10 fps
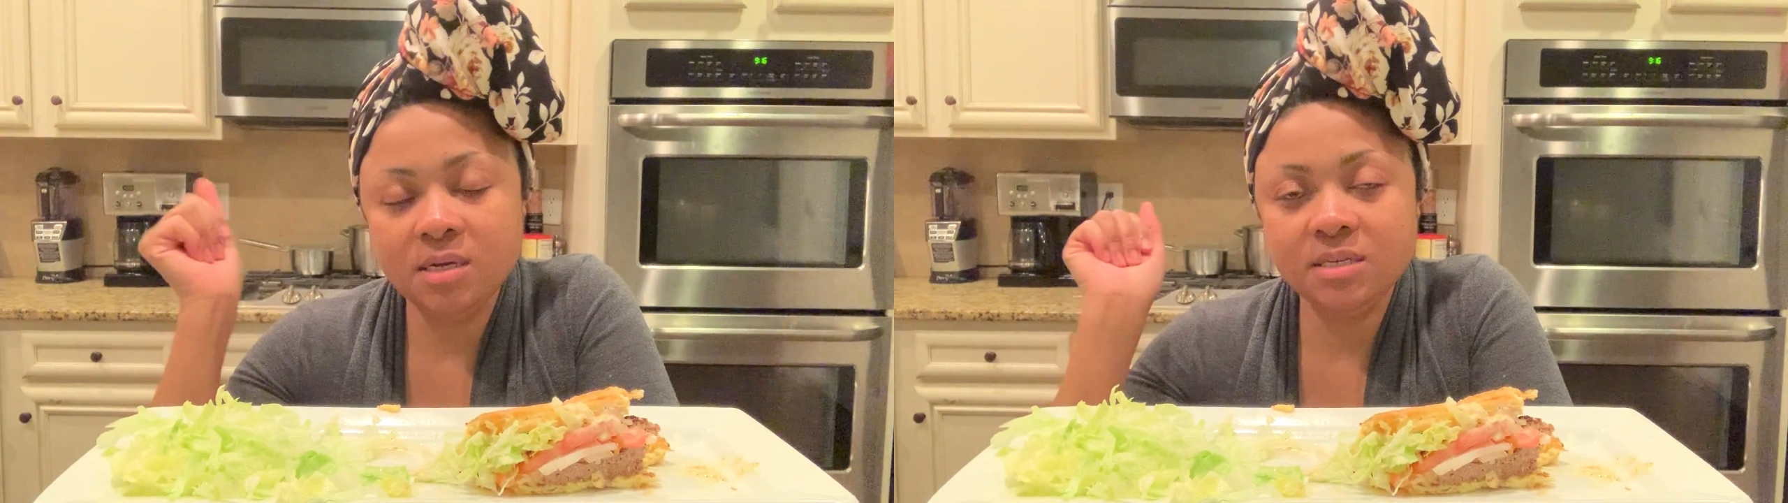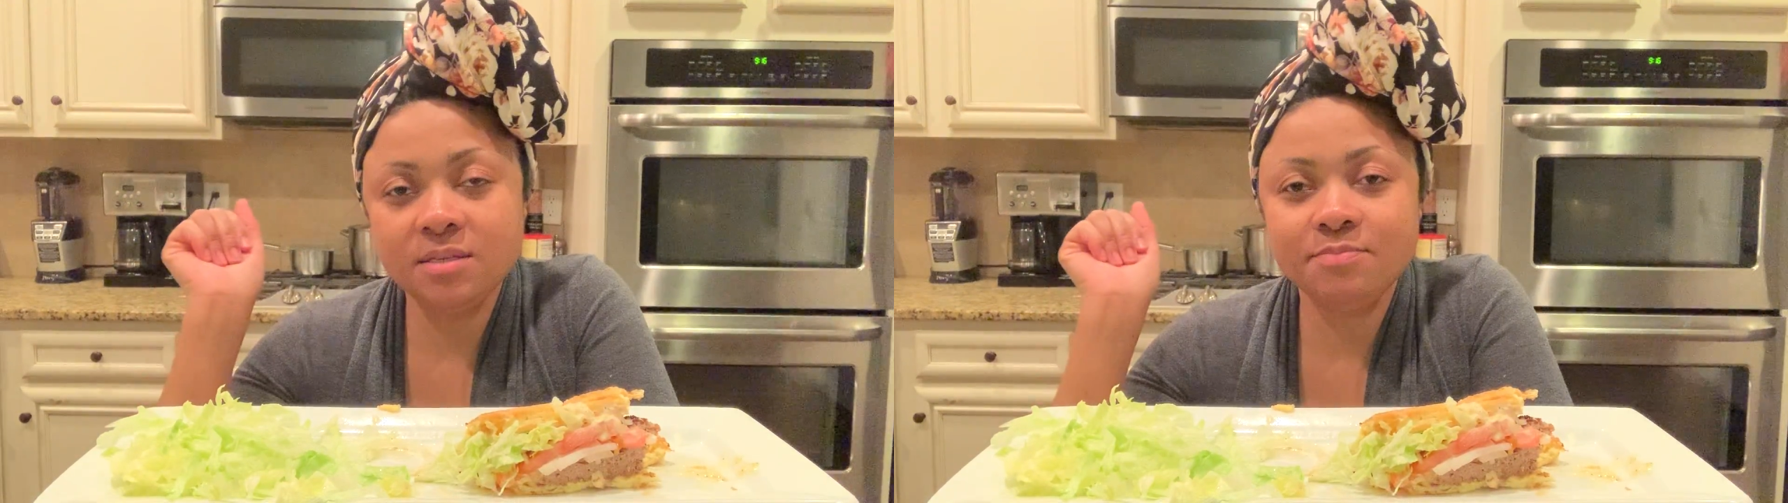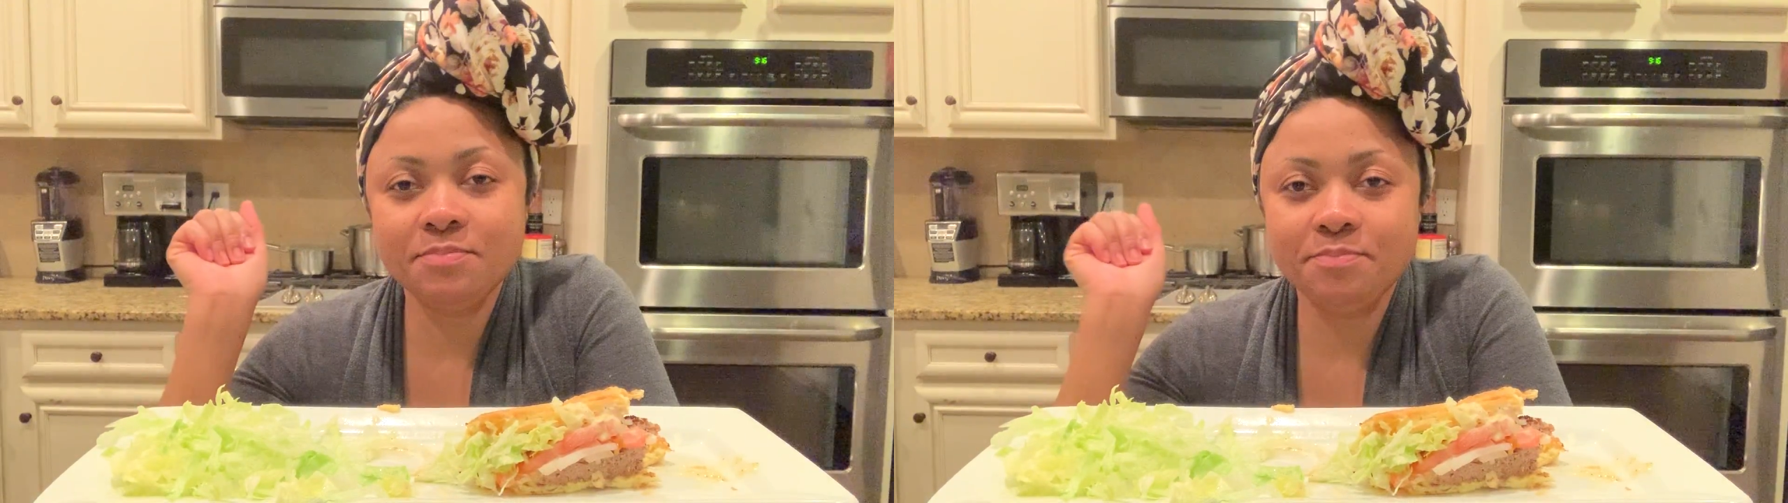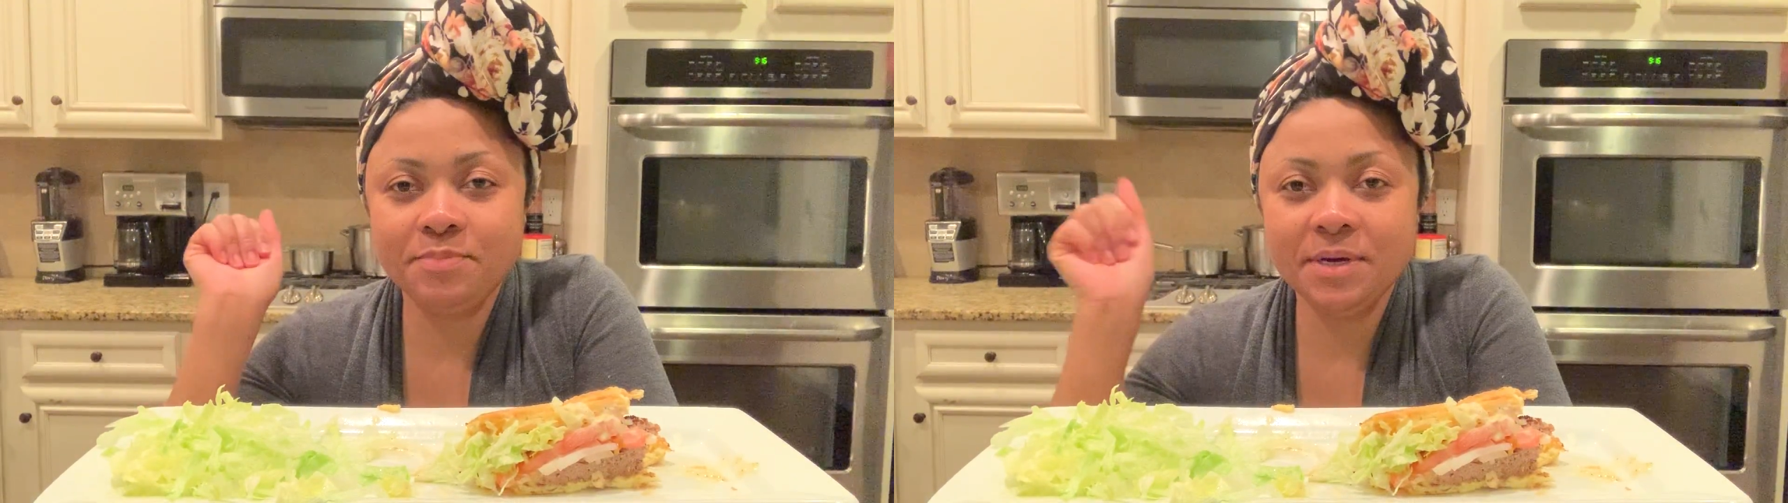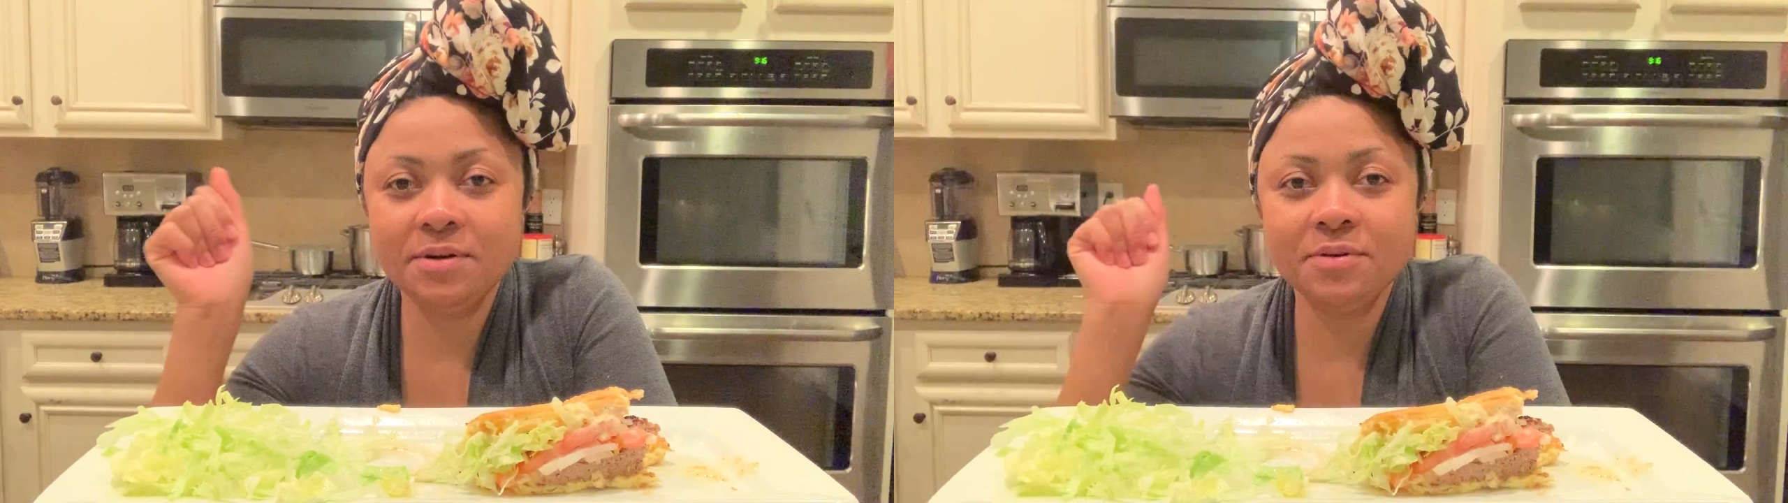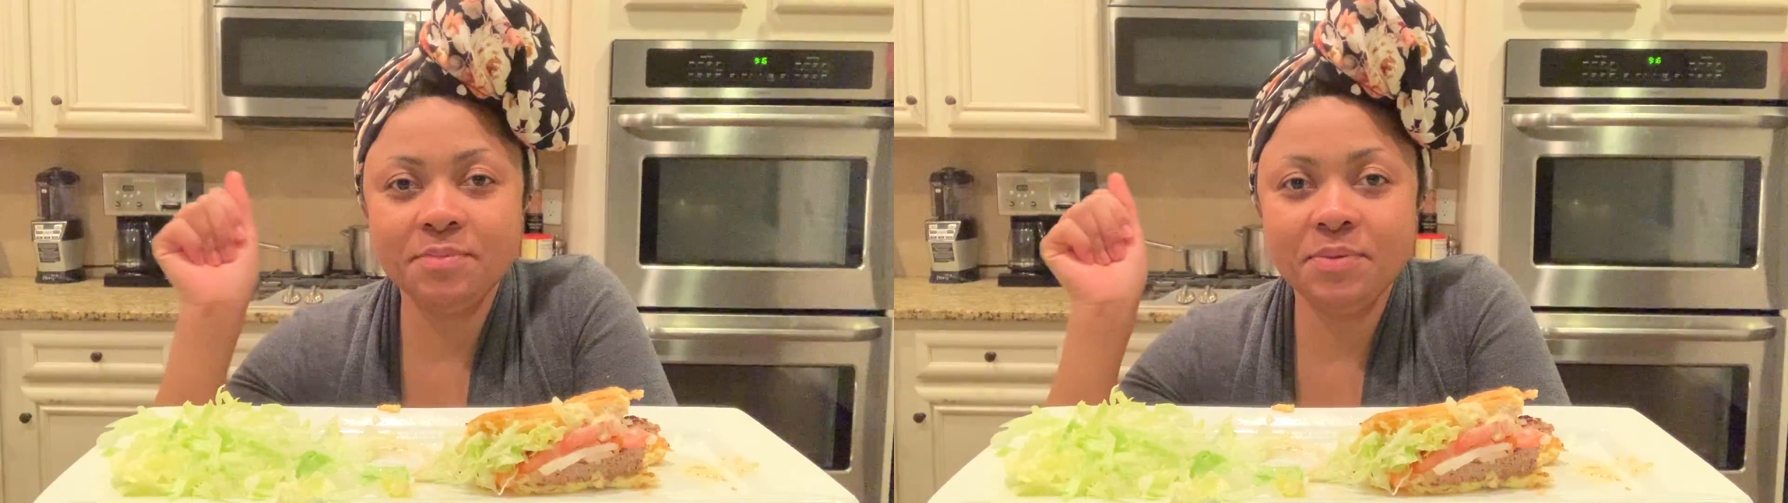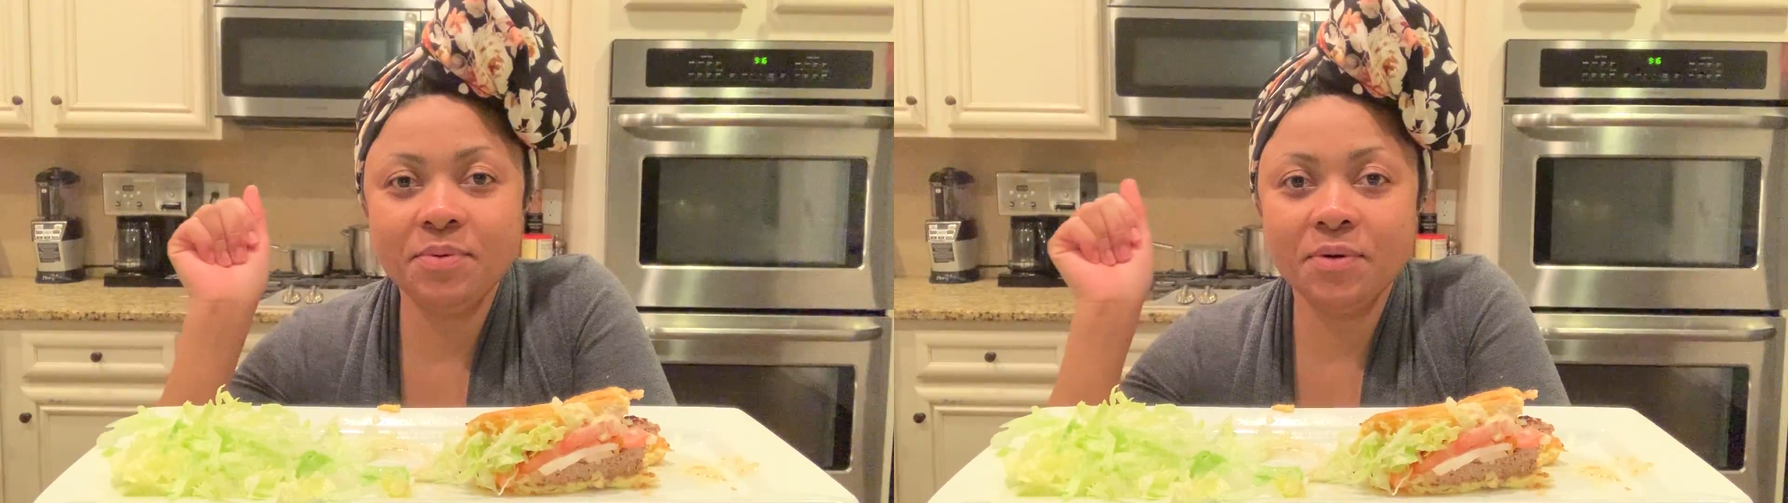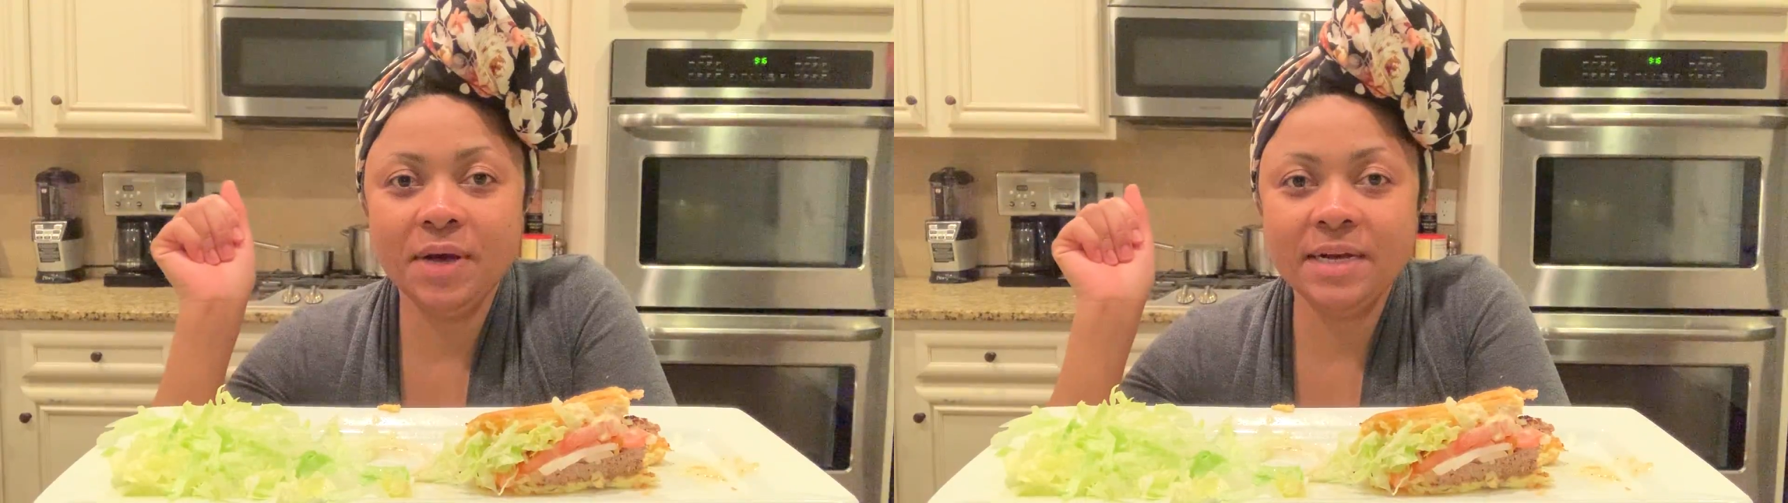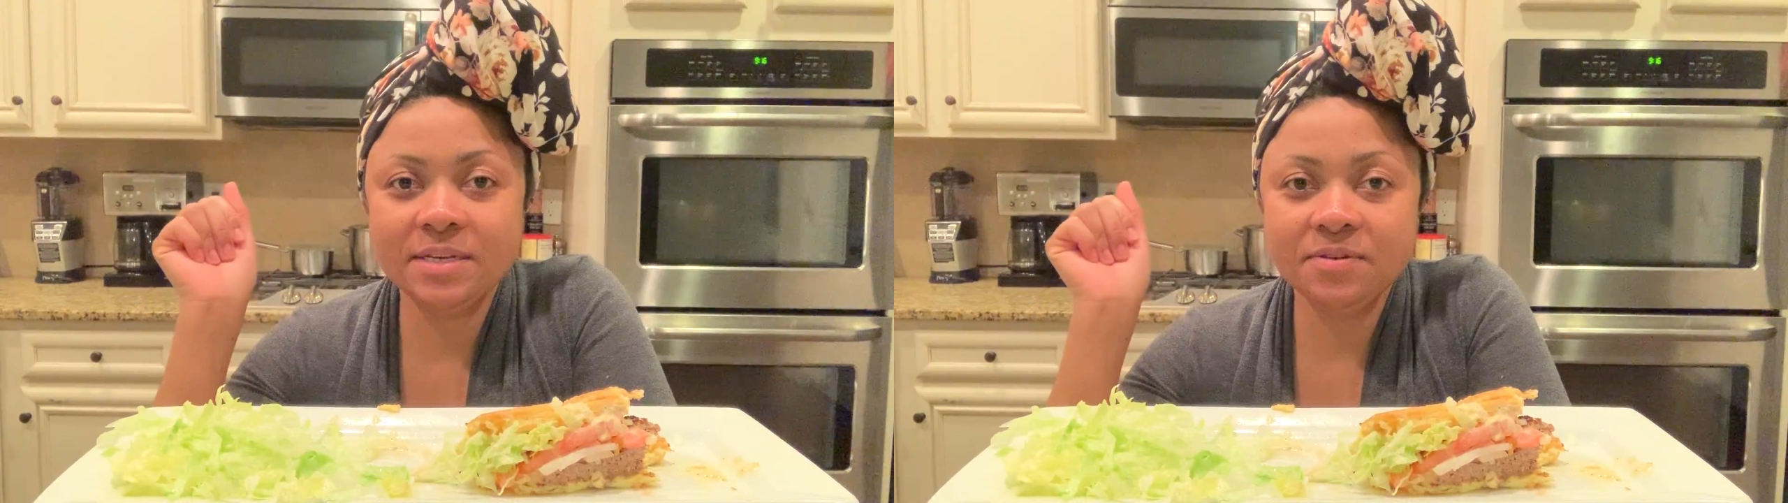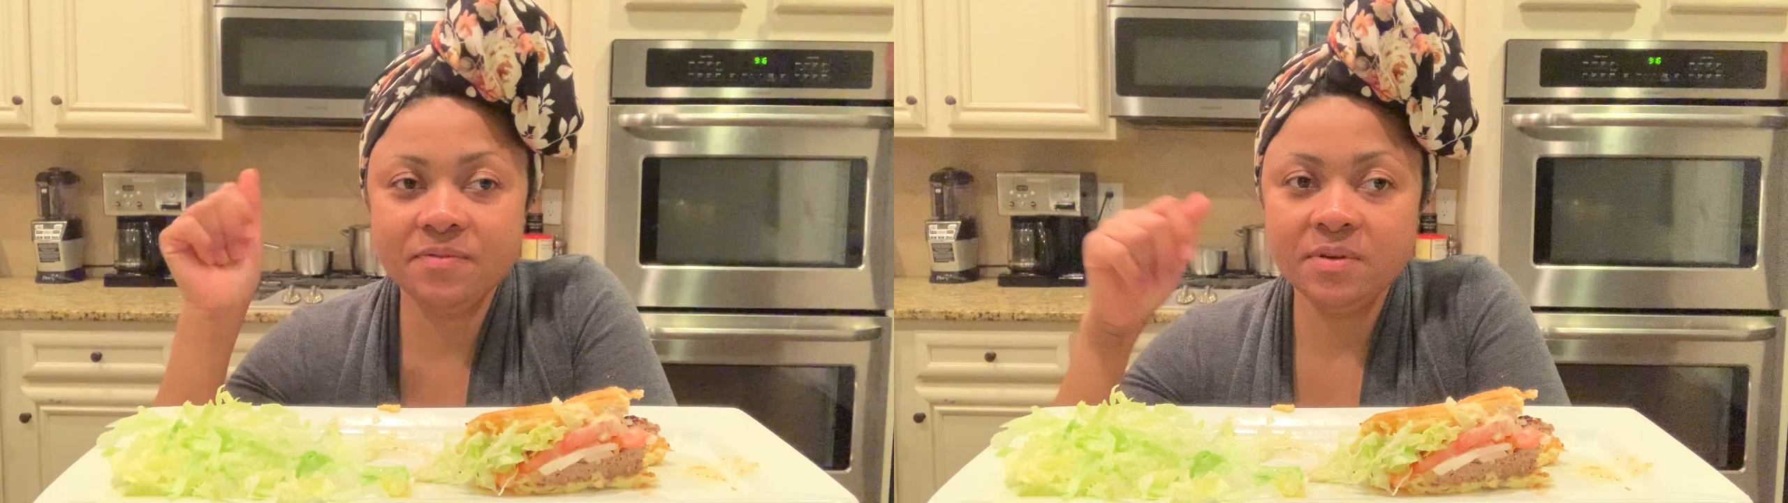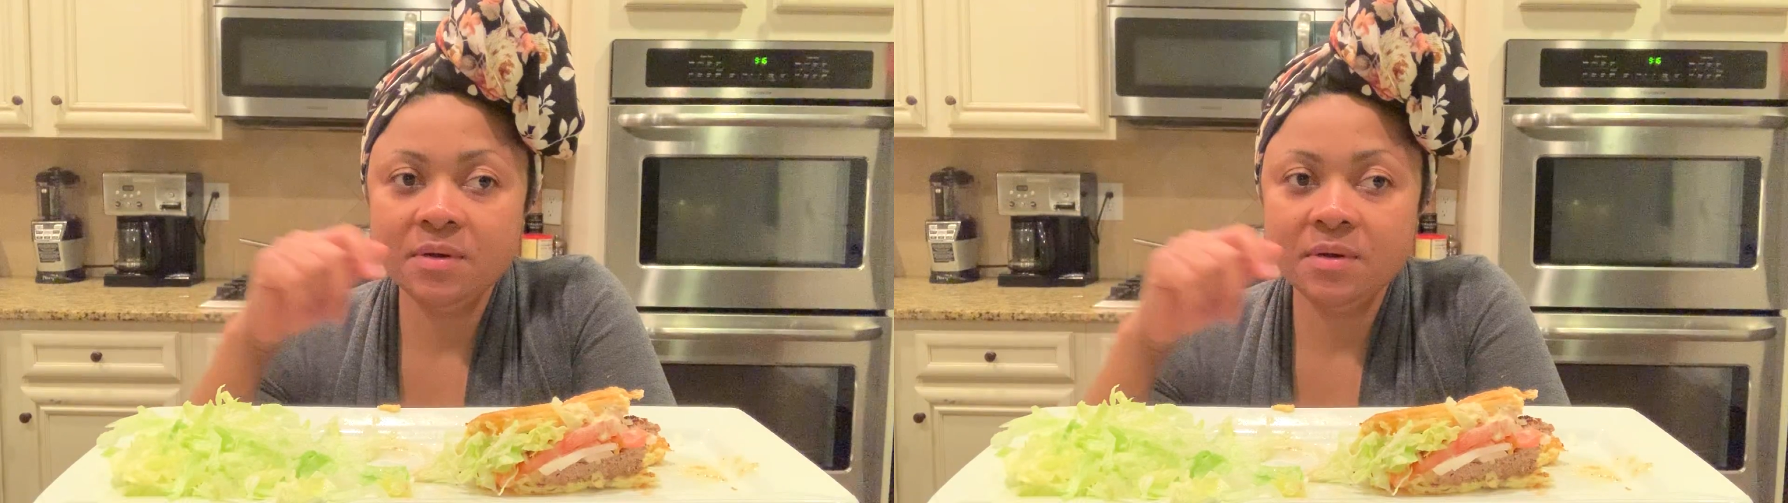it's better to be proactive.